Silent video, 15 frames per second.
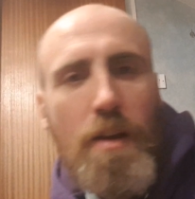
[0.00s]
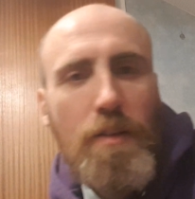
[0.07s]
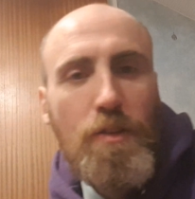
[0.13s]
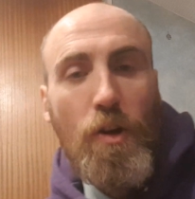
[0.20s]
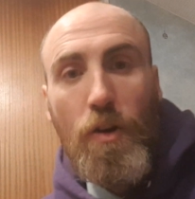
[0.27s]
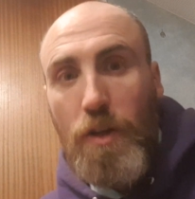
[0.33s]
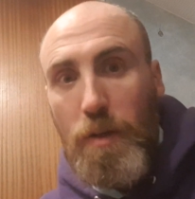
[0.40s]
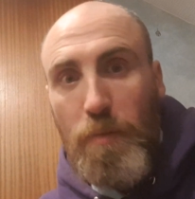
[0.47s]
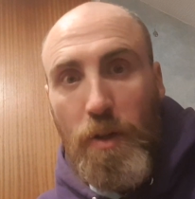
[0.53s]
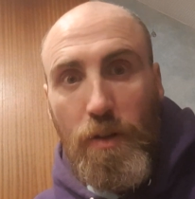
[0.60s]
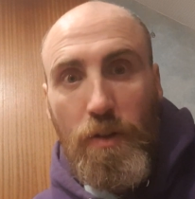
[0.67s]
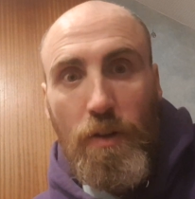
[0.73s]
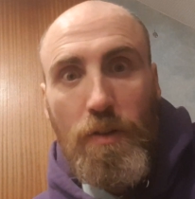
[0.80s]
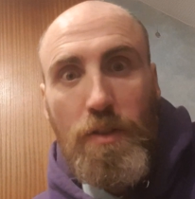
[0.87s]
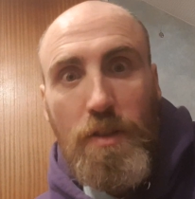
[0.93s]
Talking about
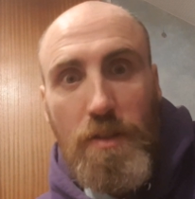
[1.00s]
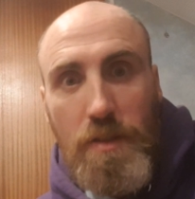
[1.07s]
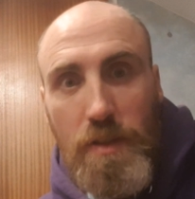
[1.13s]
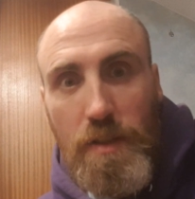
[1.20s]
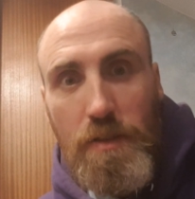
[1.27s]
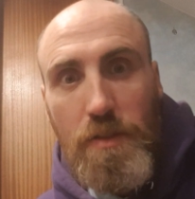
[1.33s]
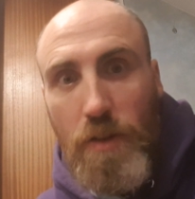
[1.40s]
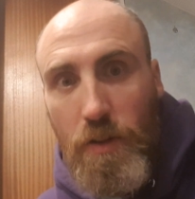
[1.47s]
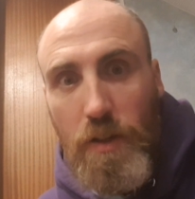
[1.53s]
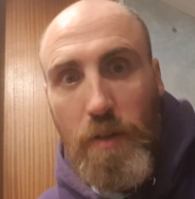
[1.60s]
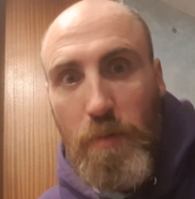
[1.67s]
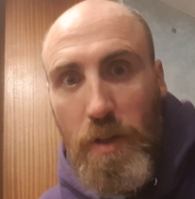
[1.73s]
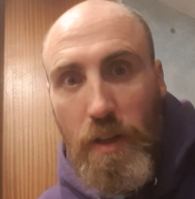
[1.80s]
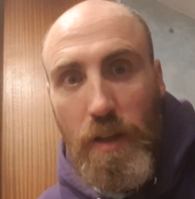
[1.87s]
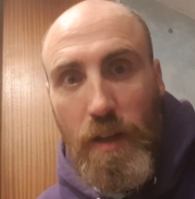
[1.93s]
consciousness, talking
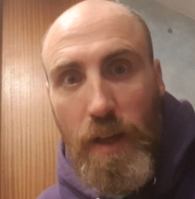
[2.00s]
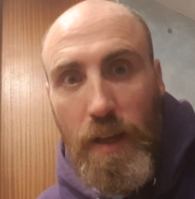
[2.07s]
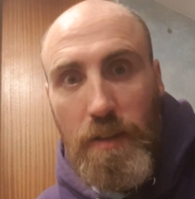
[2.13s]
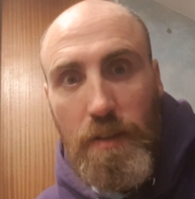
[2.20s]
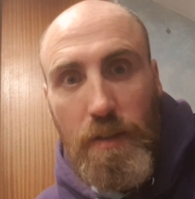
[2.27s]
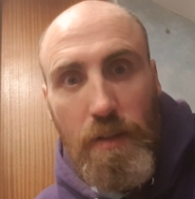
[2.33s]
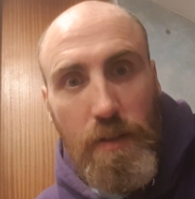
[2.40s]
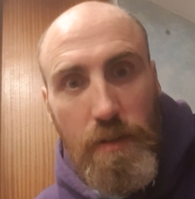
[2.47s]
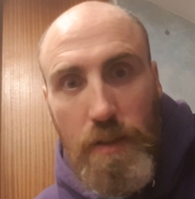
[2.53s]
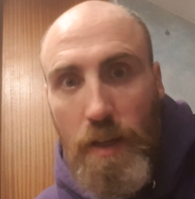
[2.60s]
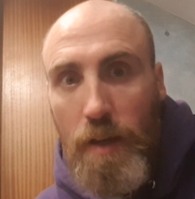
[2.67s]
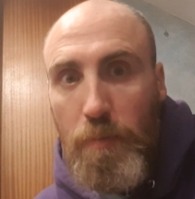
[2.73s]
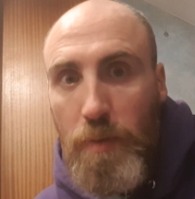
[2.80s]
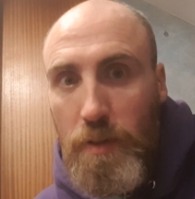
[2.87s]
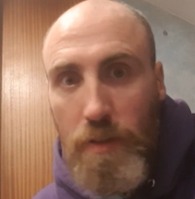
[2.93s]
about connectedness,
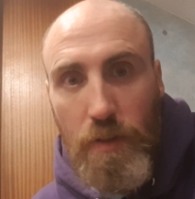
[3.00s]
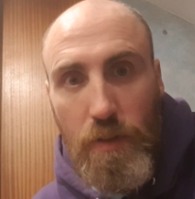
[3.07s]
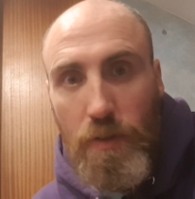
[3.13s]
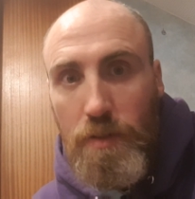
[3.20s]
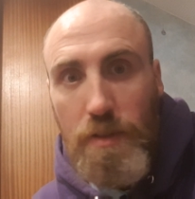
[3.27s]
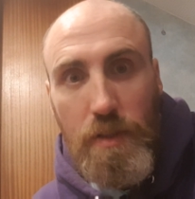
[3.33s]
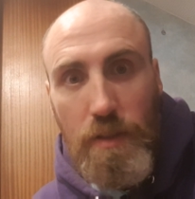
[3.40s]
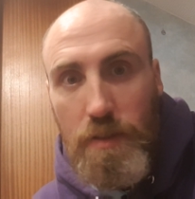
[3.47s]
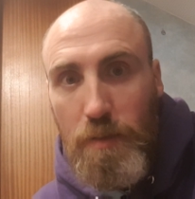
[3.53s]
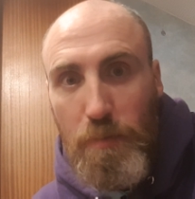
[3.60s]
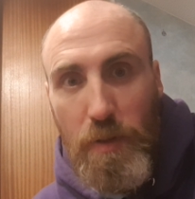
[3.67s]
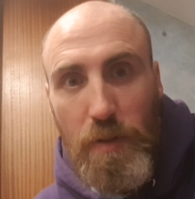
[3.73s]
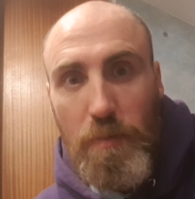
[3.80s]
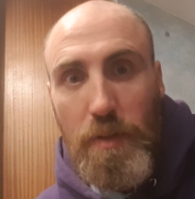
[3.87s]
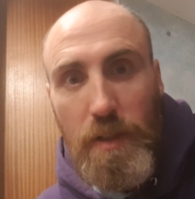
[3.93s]
yeah, but it's just
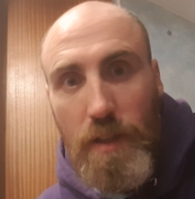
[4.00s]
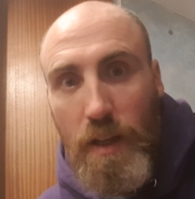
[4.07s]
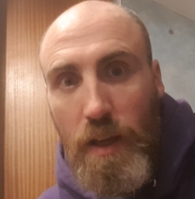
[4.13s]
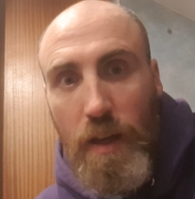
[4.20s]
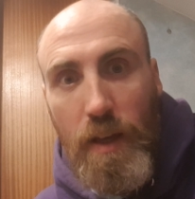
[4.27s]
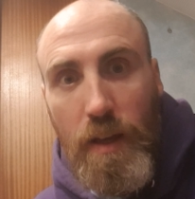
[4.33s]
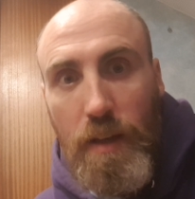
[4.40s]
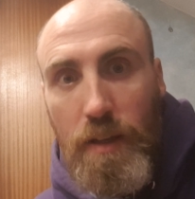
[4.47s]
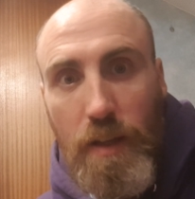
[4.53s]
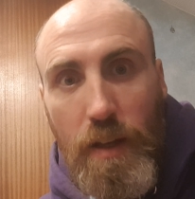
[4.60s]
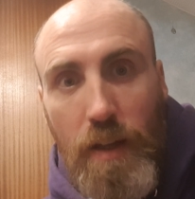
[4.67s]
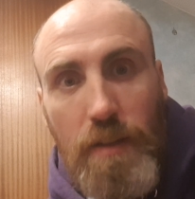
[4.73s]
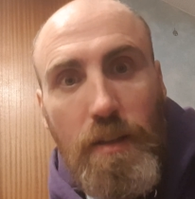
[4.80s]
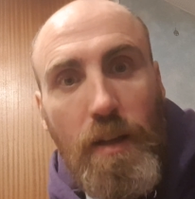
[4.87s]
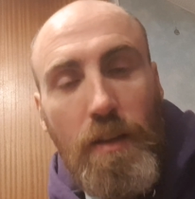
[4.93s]
about being
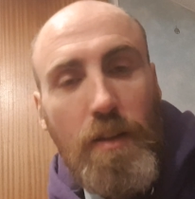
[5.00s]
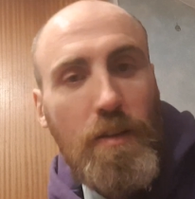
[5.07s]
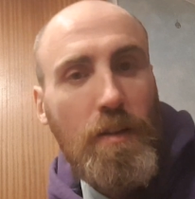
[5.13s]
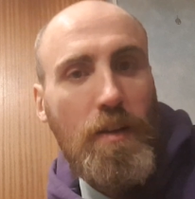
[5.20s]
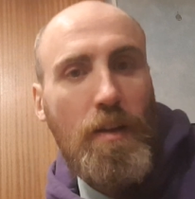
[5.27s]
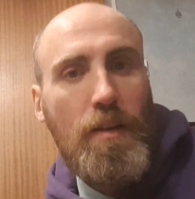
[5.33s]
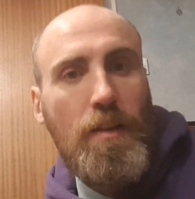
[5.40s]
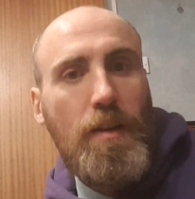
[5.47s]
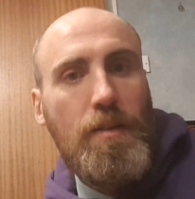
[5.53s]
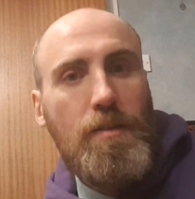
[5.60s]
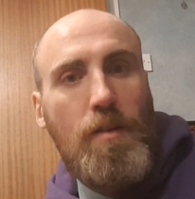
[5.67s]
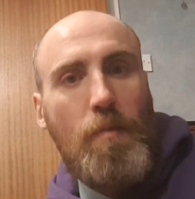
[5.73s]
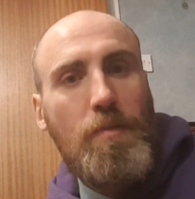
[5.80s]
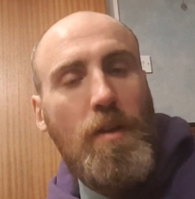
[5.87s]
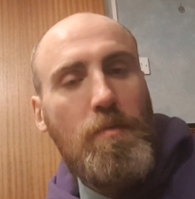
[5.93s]
connected. And they're like,
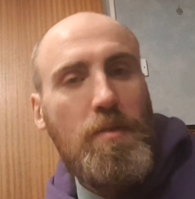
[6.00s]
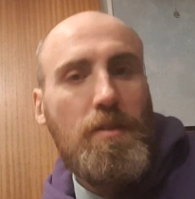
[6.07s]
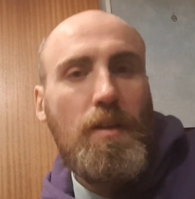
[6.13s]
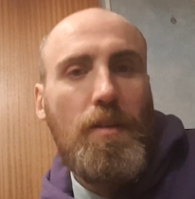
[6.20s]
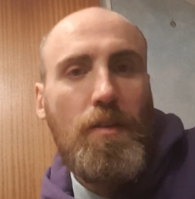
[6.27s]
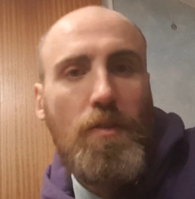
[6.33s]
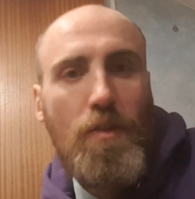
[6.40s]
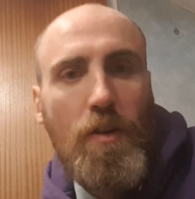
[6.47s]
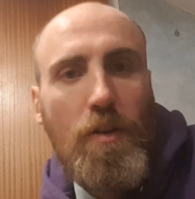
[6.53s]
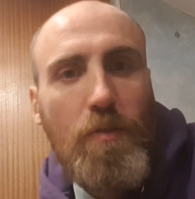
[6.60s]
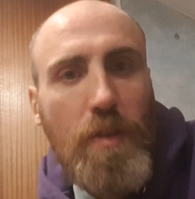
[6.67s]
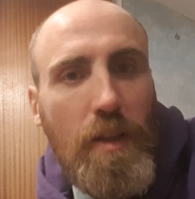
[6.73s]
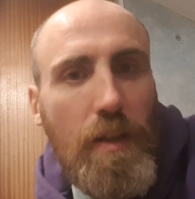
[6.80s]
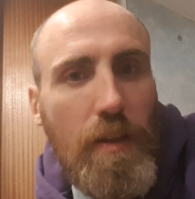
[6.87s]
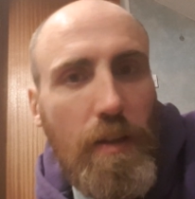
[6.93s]
sometimes it's like they're not
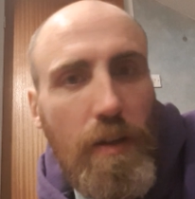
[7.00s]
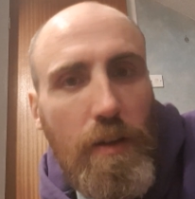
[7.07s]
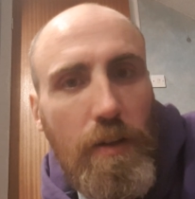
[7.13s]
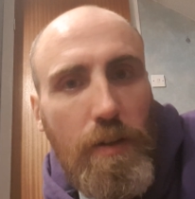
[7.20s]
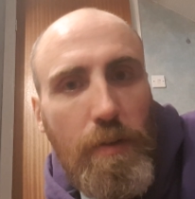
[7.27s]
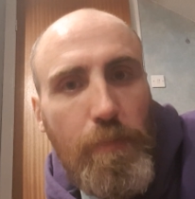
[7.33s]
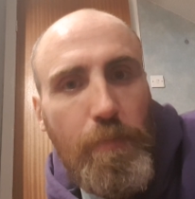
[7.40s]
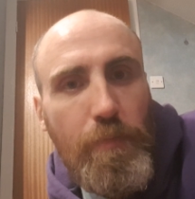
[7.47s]
really there.